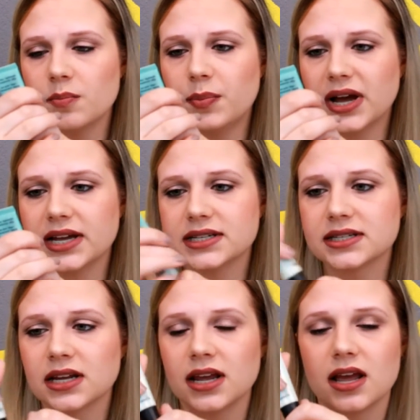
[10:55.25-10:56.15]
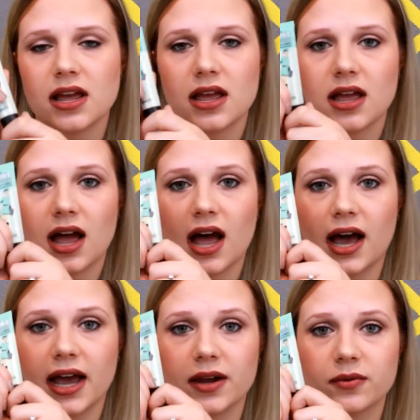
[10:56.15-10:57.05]
but
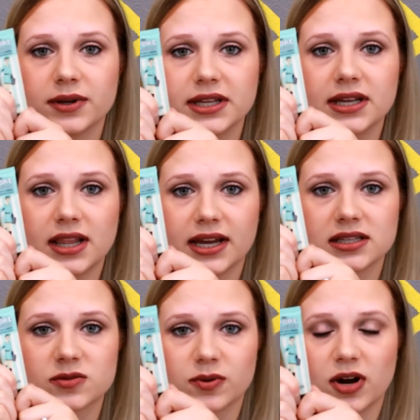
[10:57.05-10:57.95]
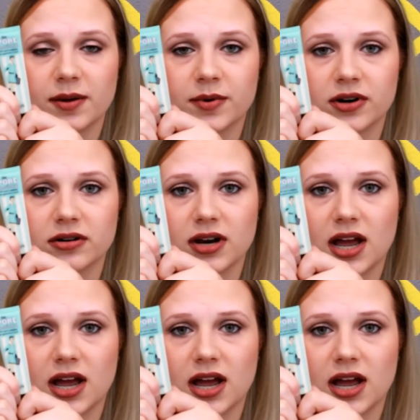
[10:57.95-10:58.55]
I really like this primer.